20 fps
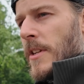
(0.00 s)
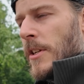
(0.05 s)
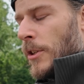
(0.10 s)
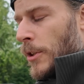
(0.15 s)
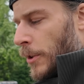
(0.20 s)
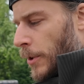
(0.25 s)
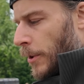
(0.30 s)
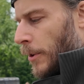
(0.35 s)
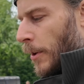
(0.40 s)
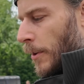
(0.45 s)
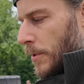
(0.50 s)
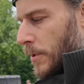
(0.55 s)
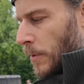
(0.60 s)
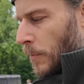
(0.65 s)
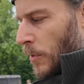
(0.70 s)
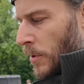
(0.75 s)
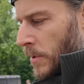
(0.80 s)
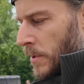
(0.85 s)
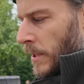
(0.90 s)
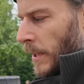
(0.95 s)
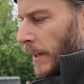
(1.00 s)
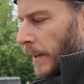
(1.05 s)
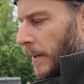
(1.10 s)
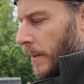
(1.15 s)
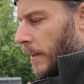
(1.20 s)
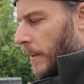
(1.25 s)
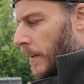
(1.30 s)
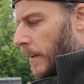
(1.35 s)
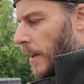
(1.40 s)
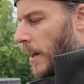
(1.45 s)
You know, someone's like,
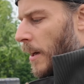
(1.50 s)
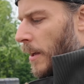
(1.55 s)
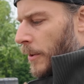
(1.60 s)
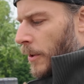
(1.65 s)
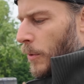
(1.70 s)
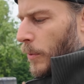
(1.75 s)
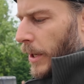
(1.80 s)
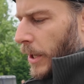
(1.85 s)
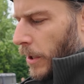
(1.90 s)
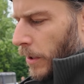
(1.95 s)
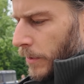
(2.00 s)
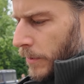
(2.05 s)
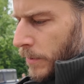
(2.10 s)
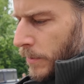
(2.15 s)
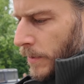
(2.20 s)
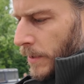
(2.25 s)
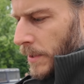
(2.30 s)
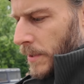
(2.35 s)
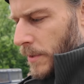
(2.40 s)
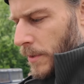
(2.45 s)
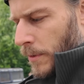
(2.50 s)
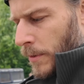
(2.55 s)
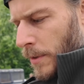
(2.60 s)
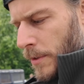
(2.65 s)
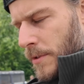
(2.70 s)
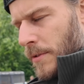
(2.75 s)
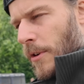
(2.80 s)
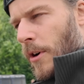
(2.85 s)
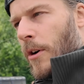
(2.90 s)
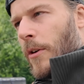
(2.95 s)
oh no, we can't do this. You know,
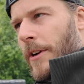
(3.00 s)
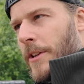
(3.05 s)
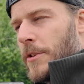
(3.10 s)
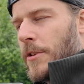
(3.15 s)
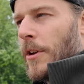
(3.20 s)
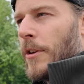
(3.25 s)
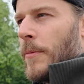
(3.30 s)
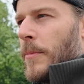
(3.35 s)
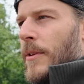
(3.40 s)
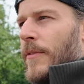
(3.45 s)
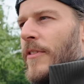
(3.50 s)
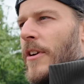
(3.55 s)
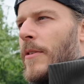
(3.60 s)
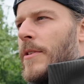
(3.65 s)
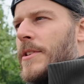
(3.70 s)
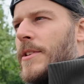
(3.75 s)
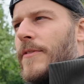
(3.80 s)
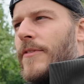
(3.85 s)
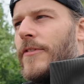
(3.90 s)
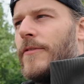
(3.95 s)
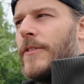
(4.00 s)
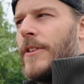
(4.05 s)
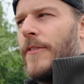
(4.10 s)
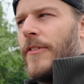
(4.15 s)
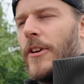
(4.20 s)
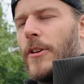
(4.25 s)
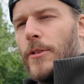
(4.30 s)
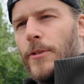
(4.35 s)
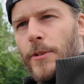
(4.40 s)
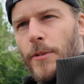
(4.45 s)
it's going to be very
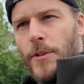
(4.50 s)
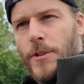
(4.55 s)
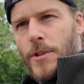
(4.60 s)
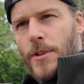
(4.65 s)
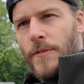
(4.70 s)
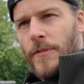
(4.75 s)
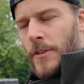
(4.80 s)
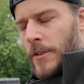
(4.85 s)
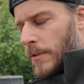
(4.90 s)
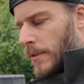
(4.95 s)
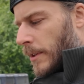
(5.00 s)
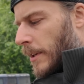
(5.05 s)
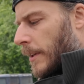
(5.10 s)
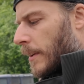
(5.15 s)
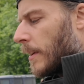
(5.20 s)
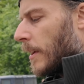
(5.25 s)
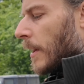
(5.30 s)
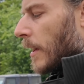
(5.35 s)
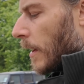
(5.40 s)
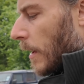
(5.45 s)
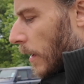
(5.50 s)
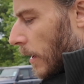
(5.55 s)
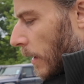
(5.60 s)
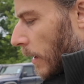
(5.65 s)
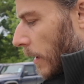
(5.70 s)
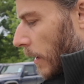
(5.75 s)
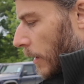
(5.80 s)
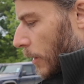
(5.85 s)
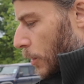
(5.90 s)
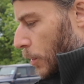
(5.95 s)
difficult to achieve, and you're like
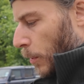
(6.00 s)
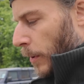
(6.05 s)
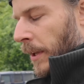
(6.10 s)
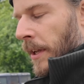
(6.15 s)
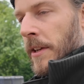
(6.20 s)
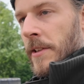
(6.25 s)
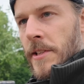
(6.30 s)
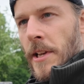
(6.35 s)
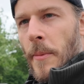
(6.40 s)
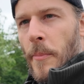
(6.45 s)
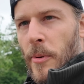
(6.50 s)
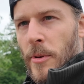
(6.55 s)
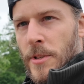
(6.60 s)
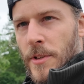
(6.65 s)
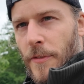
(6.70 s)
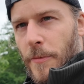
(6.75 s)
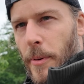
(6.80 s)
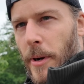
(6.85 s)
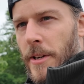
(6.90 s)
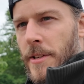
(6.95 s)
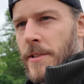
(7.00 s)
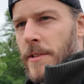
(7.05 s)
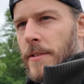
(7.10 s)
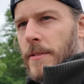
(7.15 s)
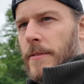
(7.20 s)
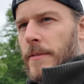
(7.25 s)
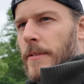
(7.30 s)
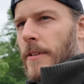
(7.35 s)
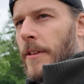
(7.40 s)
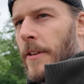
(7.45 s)
showing examples of parts
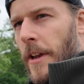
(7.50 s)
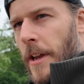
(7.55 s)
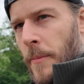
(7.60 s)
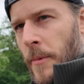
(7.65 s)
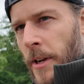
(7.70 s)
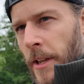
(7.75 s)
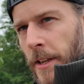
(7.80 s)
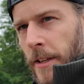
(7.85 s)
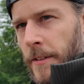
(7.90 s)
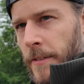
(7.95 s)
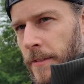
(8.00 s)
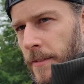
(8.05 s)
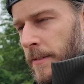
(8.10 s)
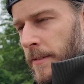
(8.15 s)
on the Himalayan.